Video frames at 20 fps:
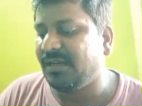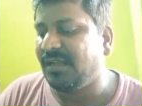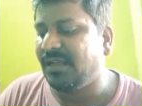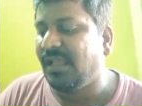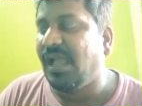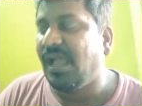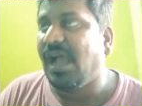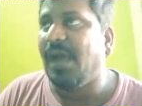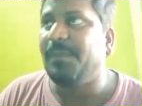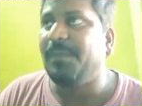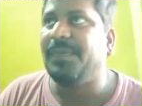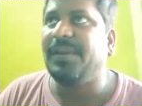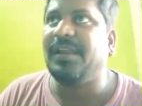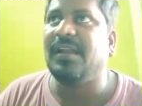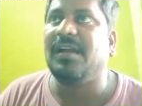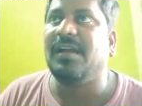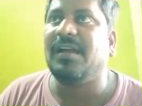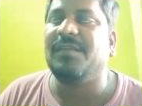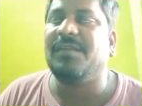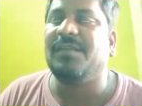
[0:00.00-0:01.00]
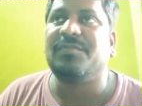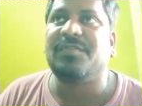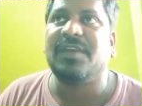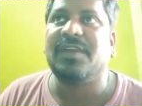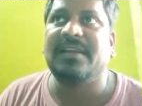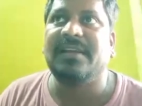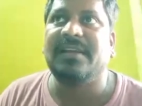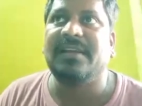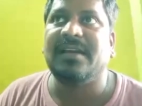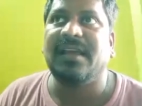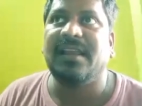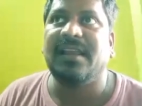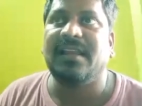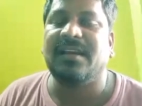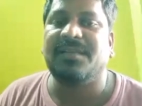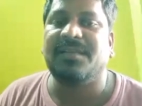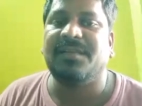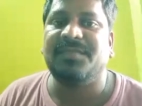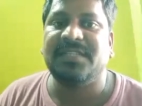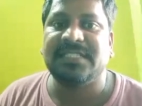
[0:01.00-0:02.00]
appearing of red color
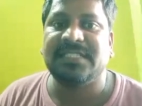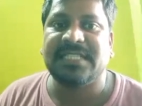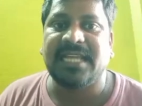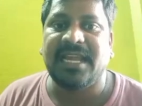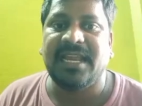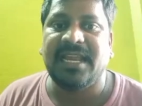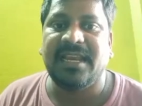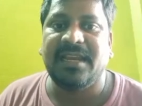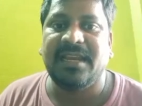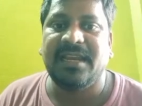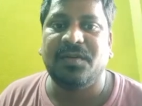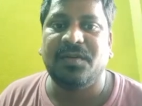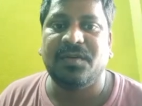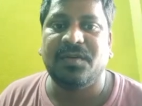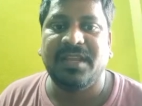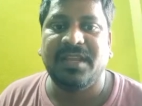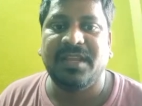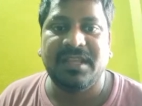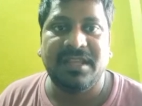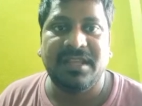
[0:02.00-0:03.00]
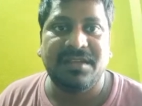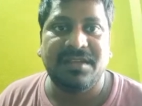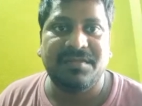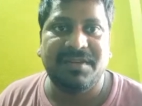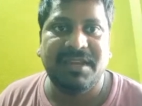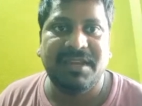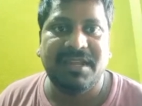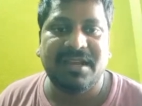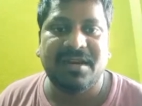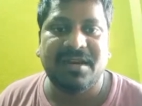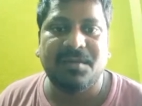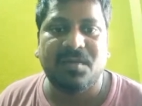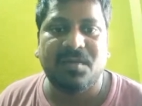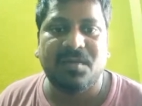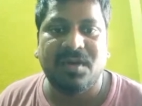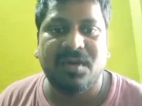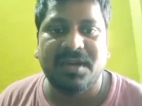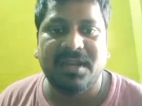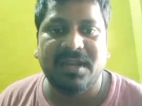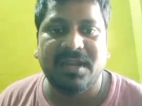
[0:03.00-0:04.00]
of the sky during evening and
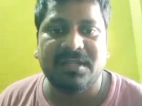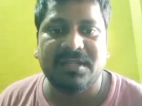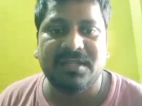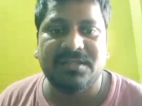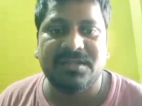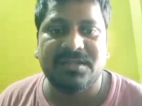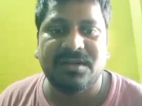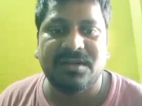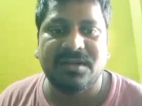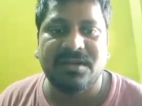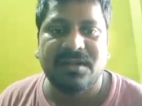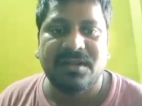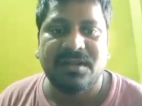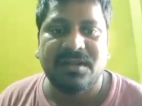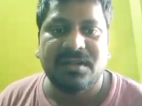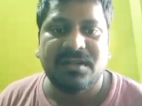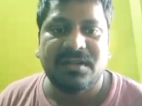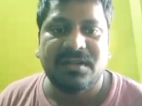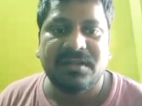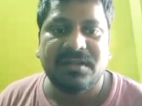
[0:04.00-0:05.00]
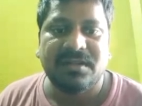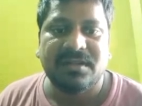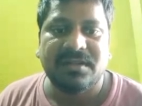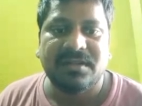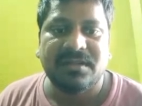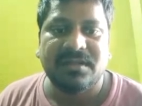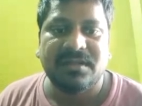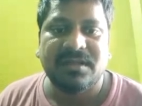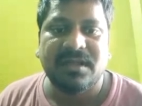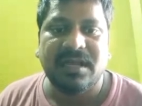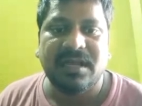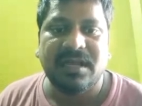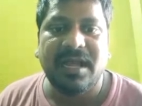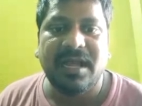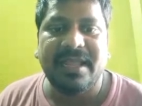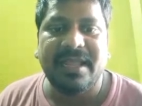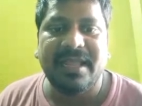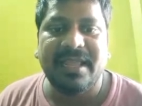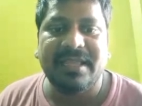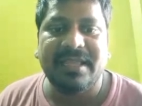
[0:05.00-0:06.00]
morning also.
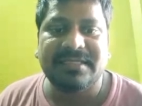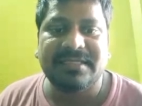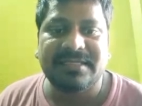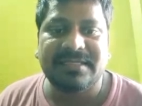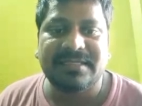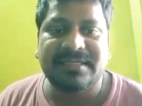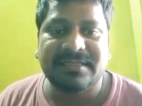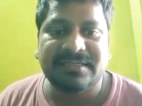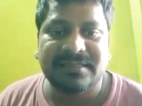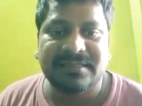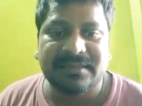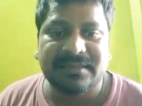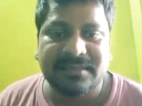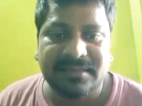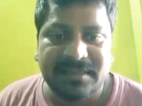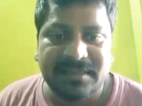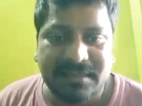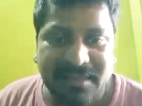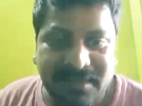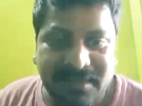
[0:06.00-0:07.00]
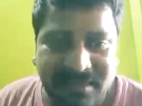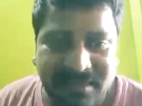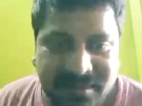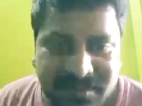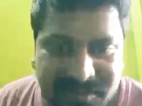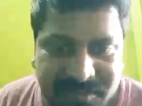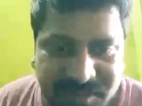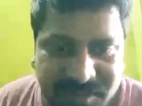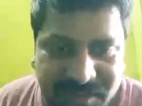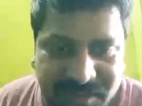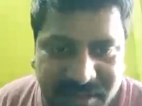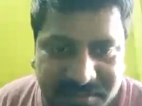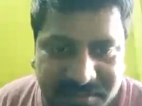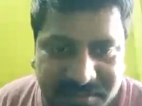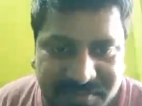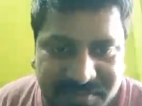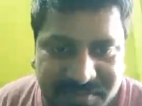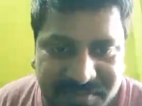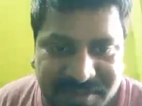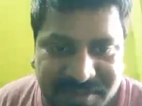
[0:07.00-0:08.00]
Ah, yes.
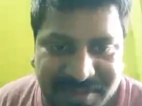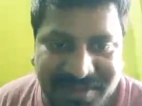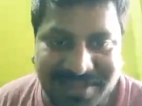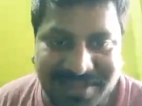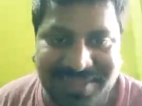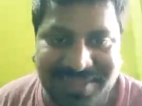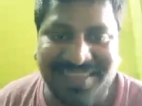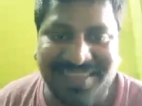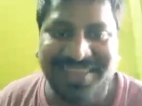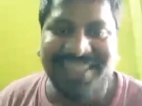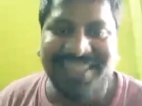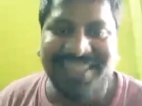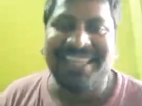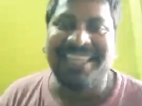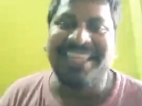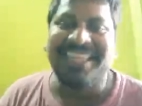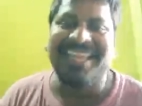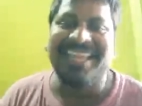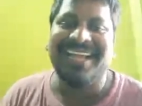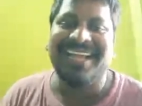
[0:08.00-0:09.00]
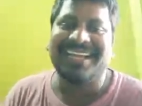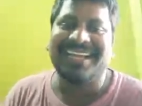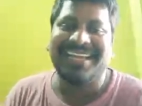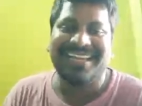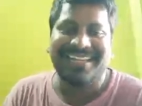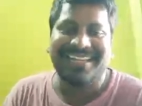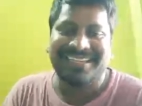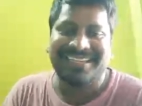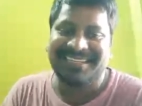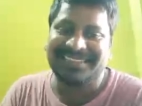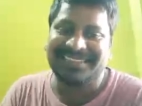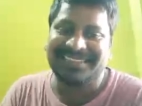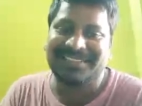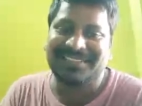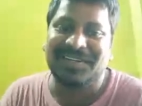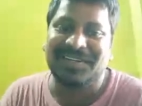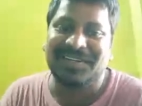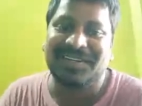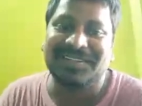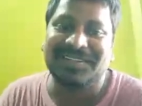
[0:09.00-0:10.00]
Soham. Yeah, correct.
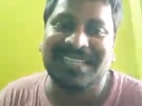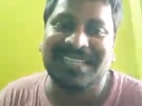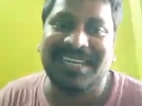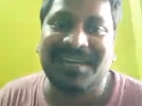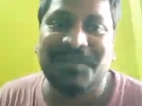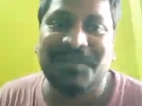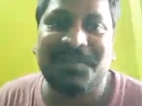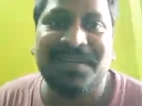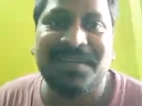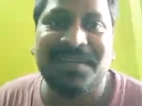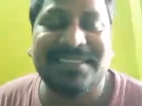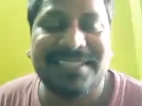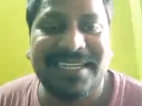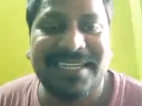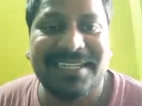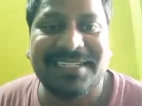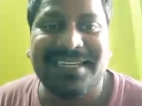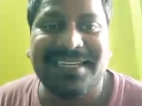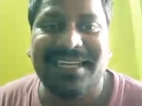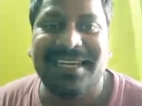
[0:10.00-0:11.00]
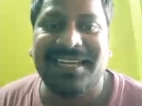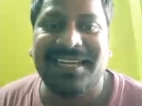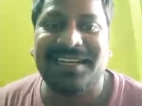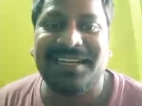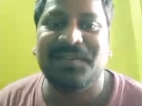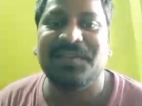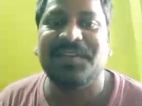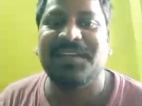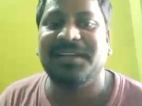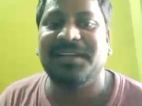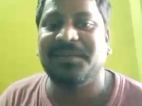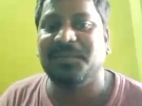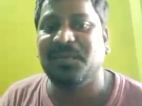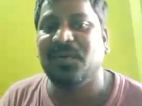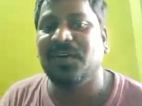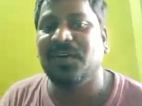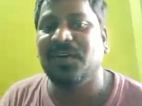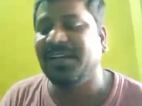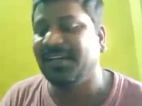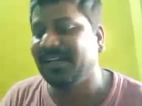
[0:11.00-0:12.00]
So sun appears red color during
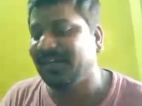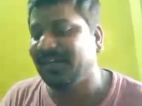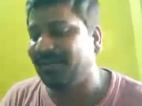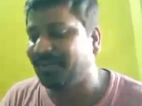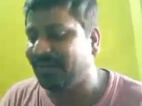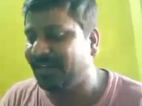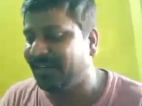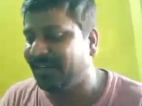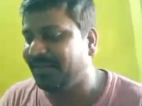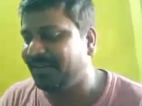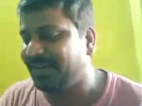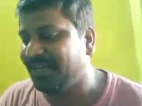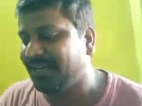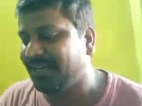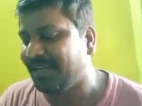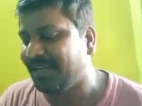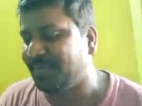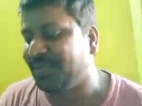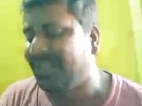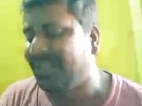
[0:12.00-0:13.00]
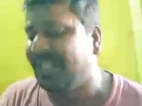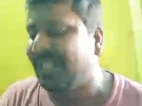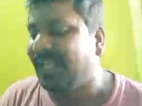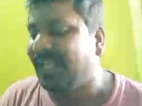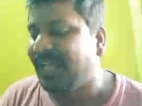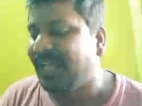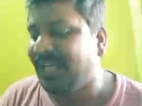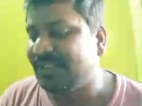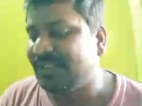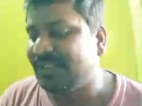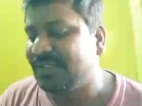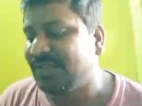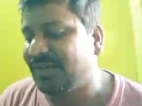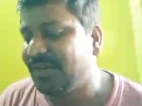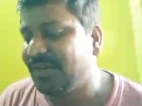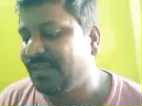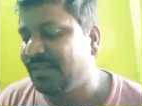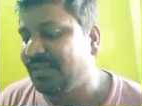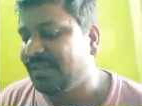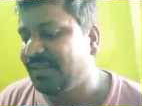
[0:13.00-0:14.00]
morning time and evening time
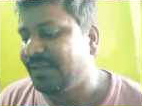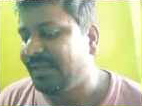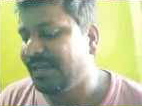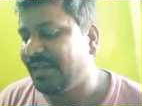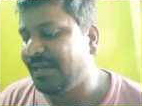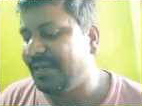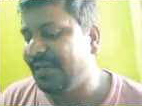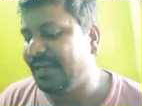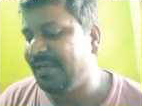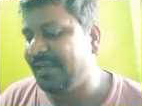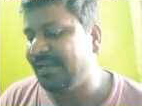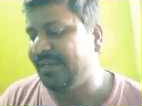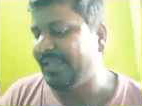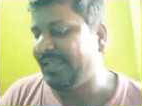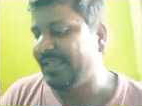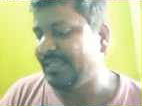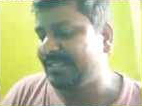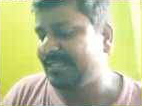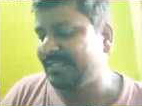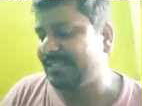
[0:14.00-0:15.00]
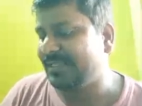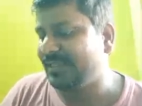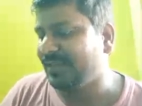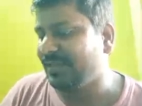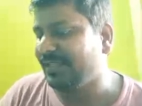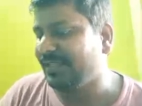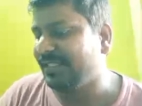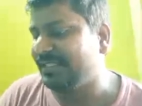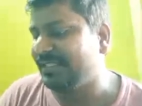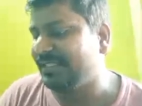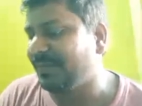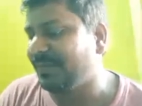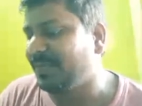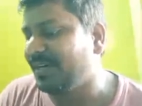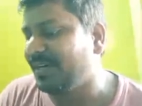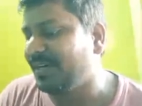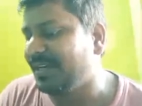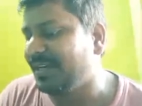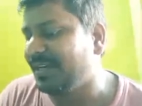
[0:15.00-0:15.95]
also. And yes, so this is about